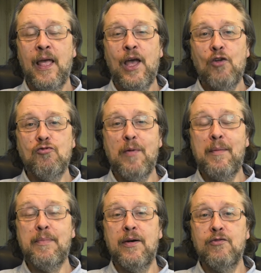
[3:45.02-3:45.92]

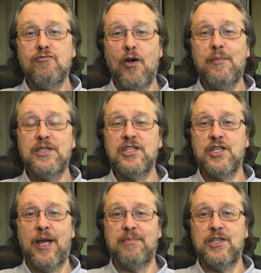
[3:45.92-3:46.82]
Remember Romans
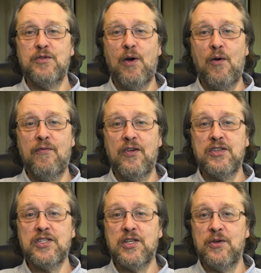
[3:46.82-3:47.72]
chapter 12 verse
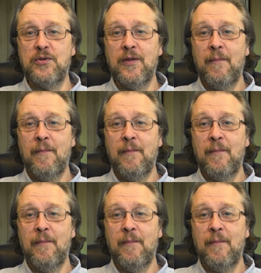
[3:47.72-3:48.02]
2.